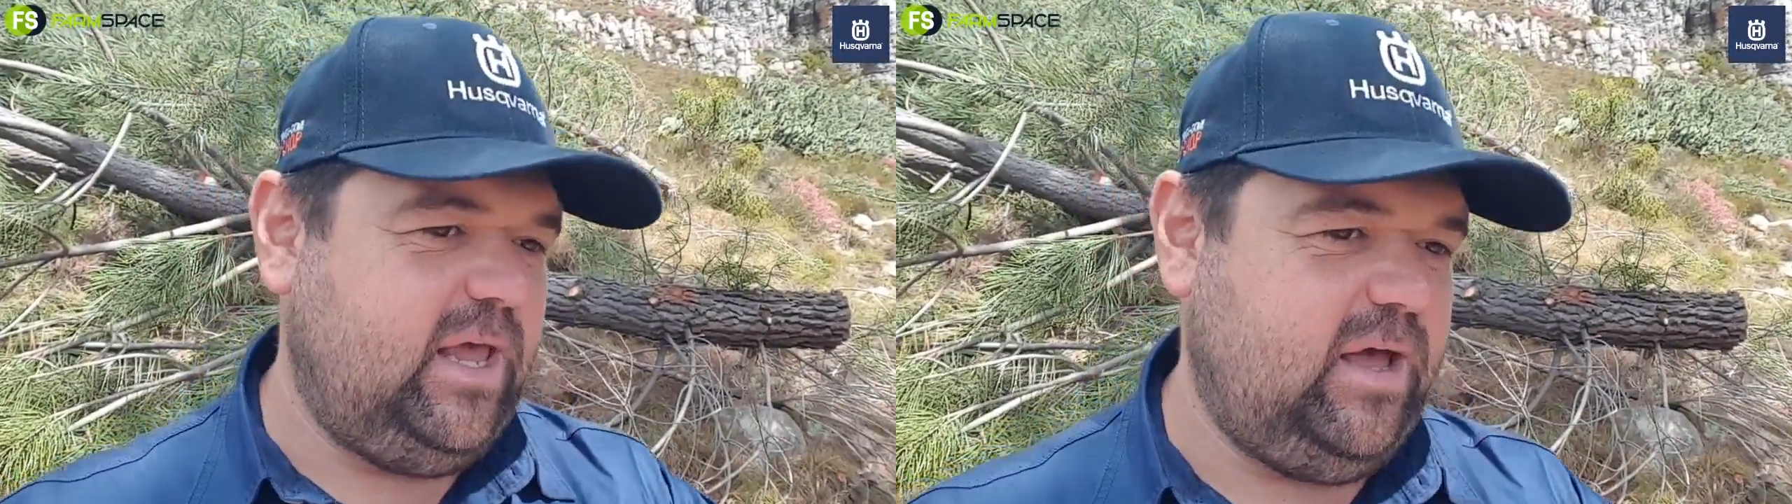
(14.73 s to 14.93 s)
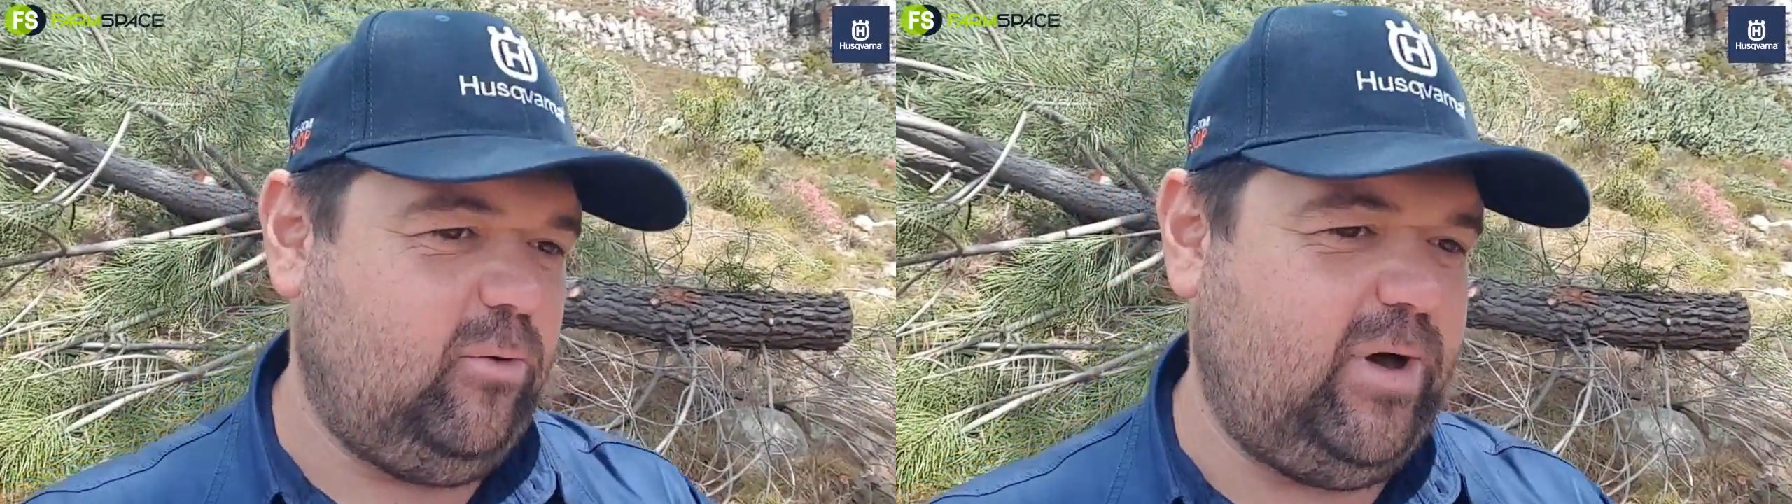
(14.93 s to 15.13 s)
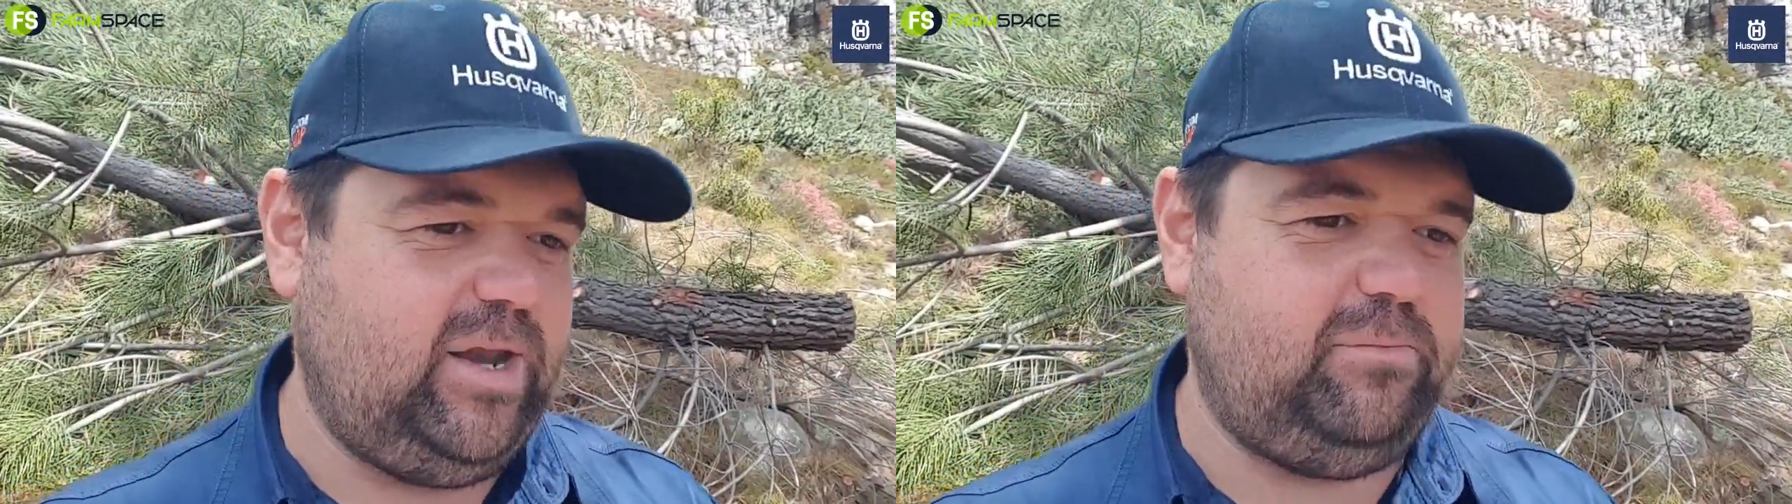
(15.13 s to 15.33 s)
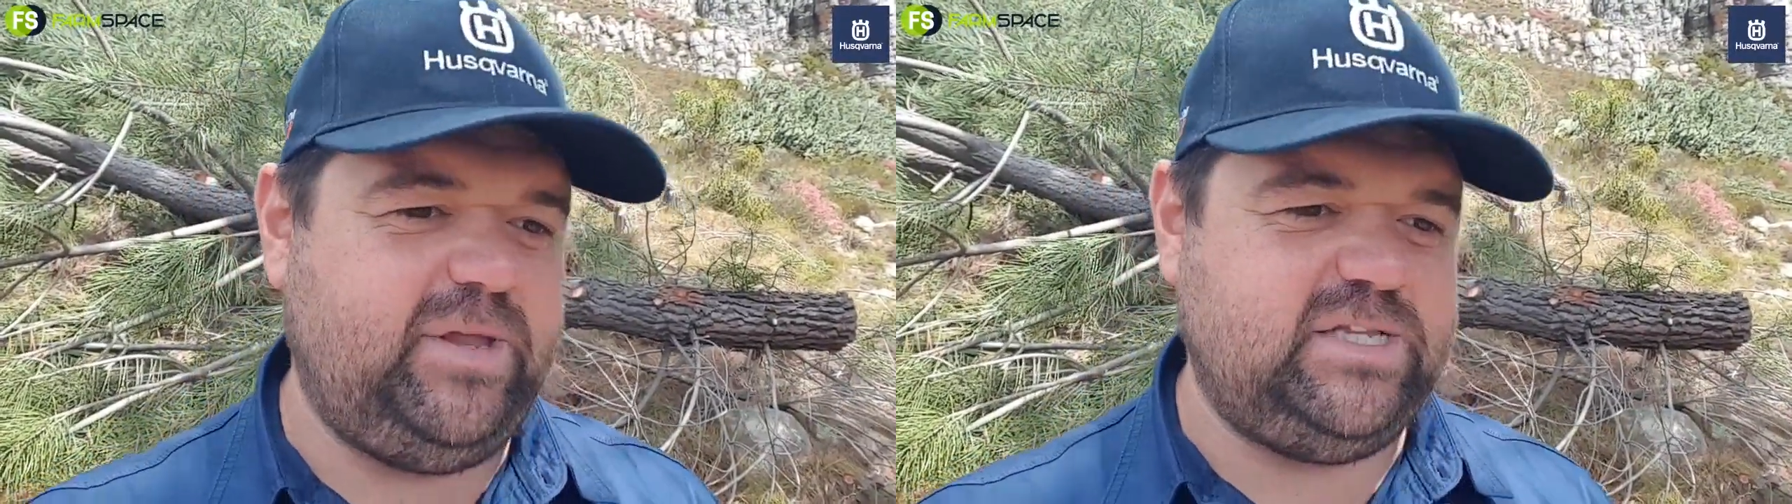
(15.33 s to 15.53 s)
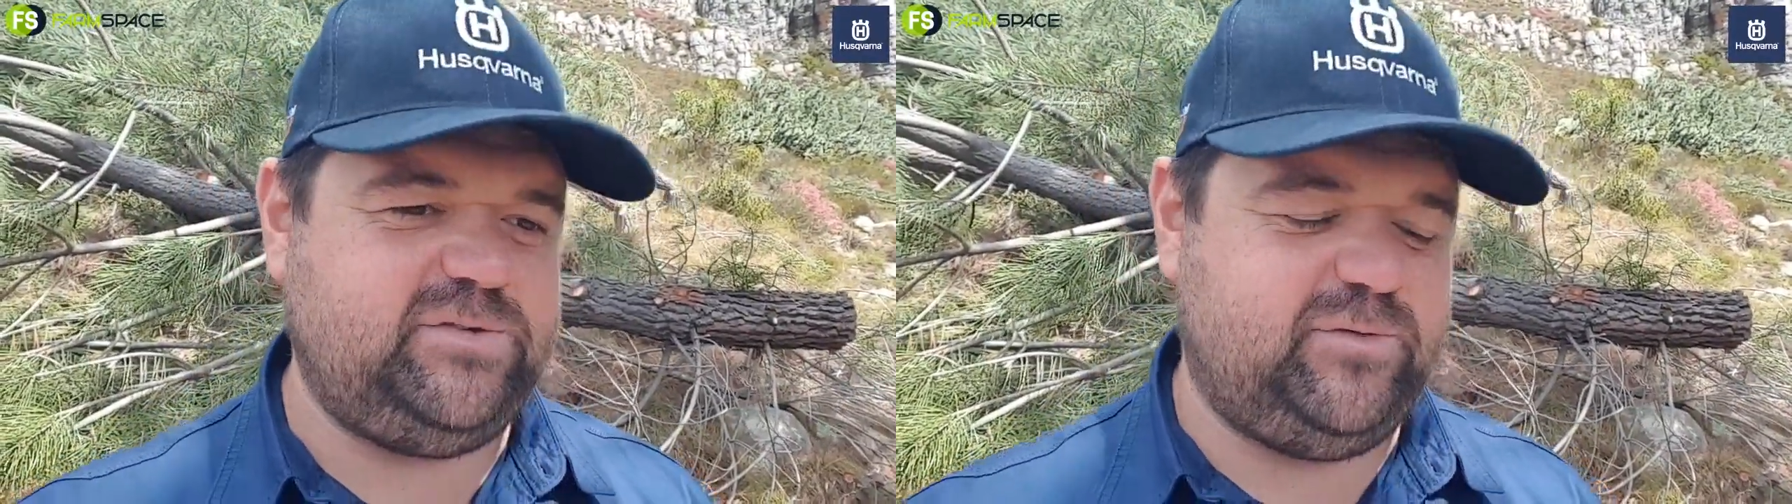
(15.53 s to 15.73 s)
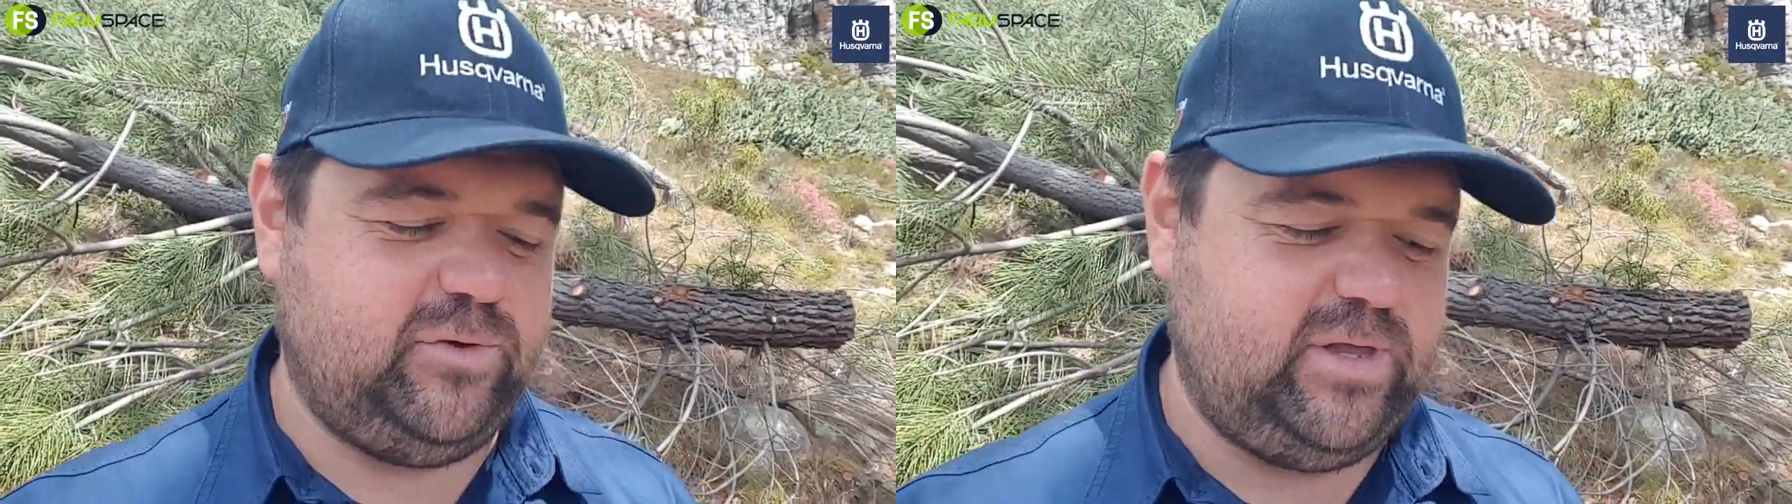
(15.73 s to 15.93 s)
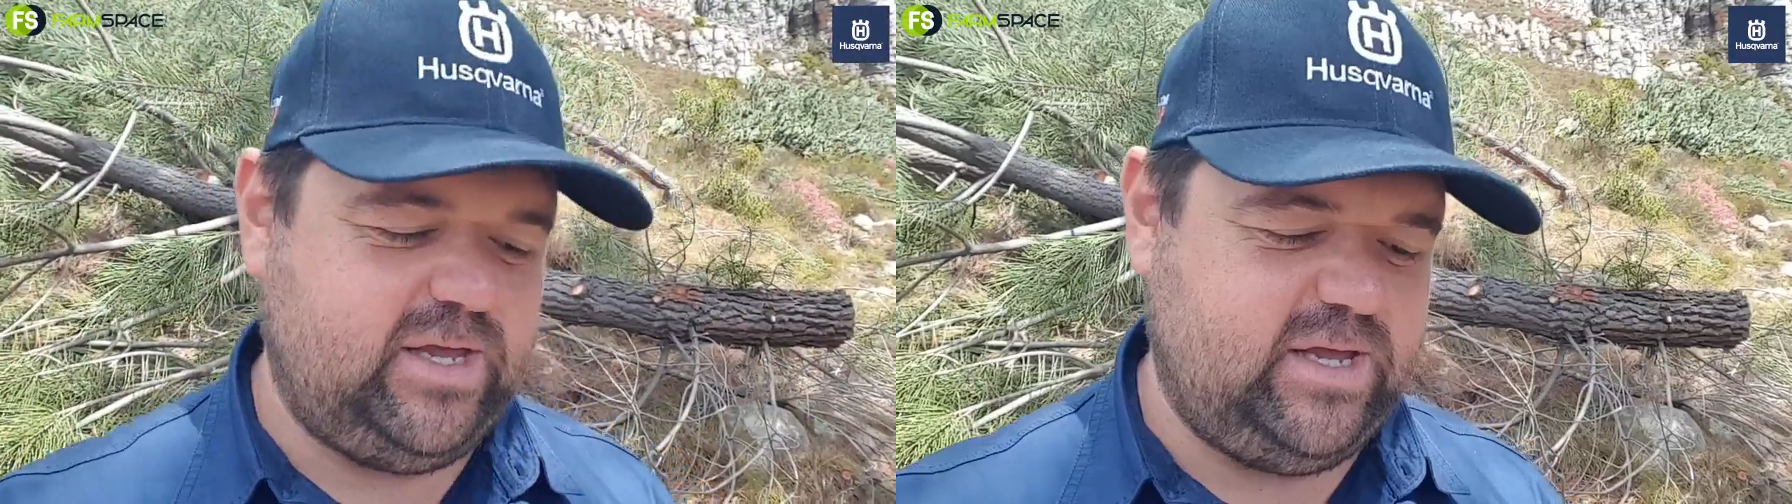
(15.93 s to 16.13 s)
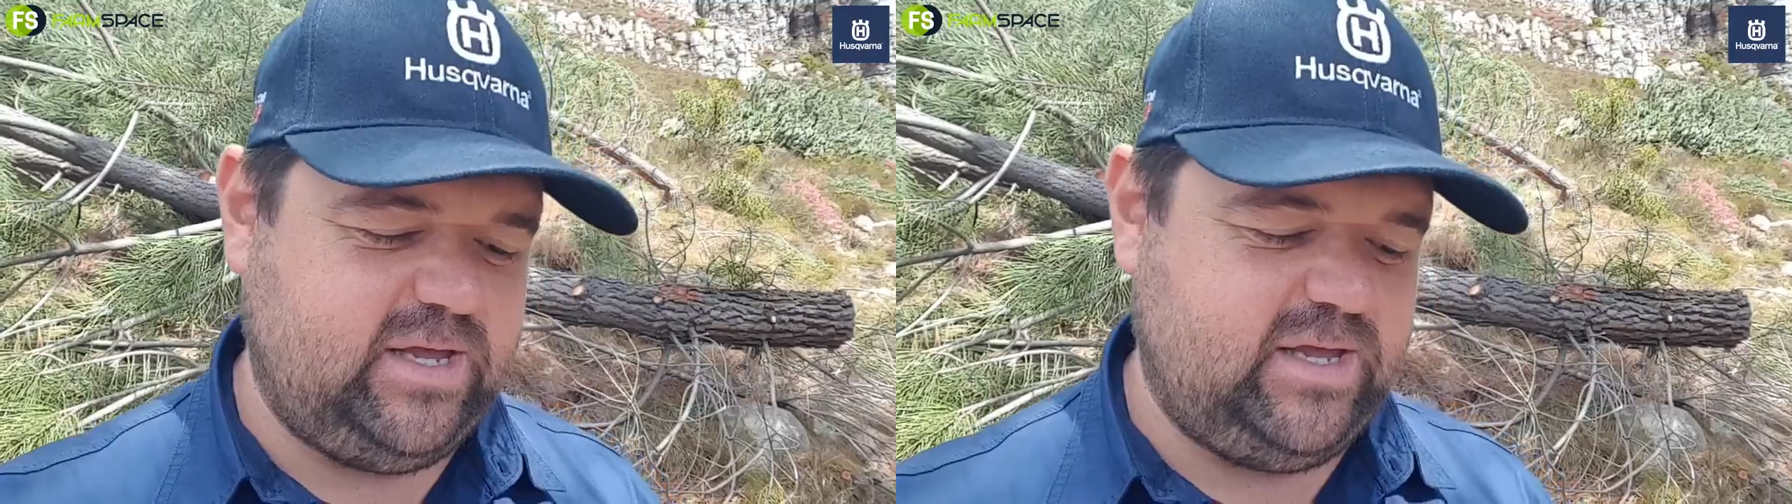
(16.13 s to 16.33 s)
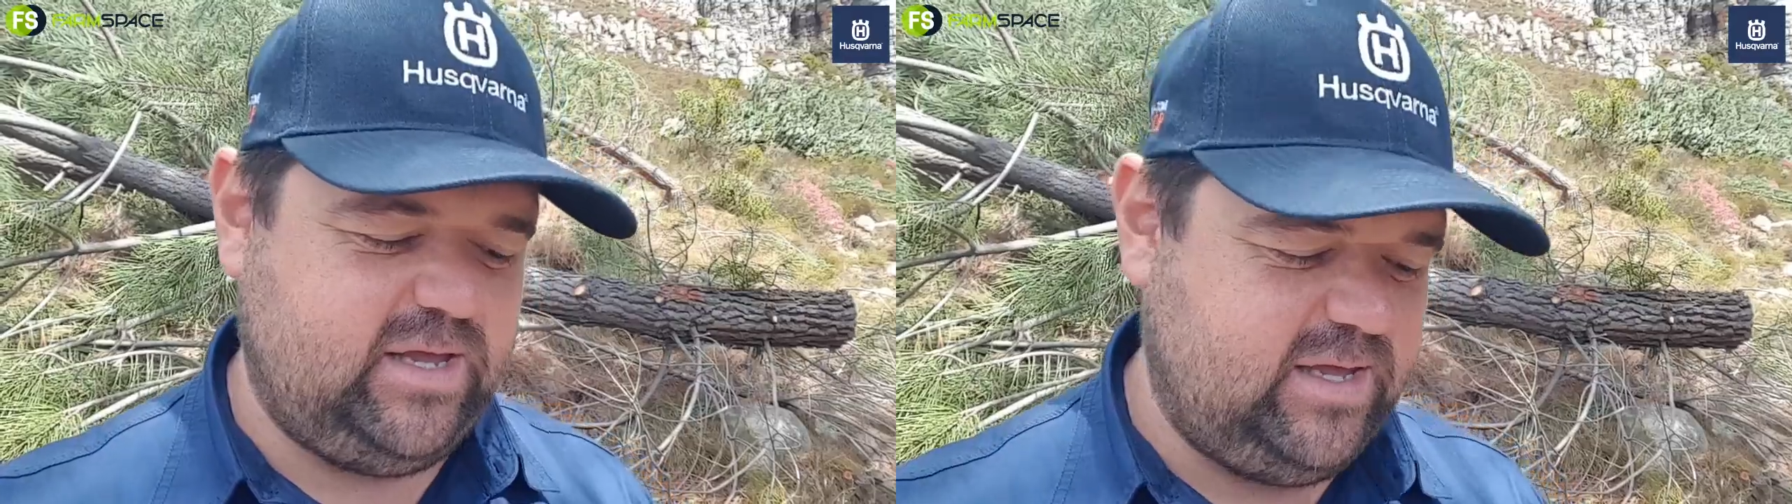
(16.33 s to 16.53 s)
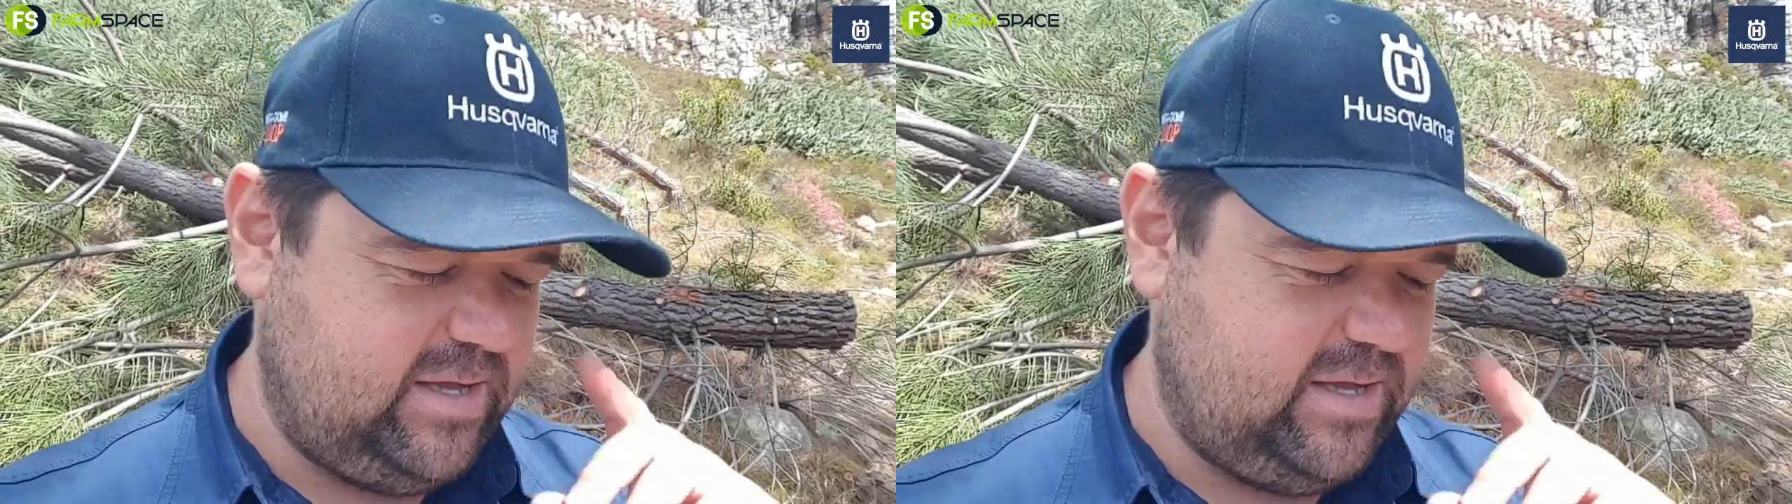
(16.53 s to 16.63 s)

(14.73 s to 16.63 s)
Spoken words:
what it means for the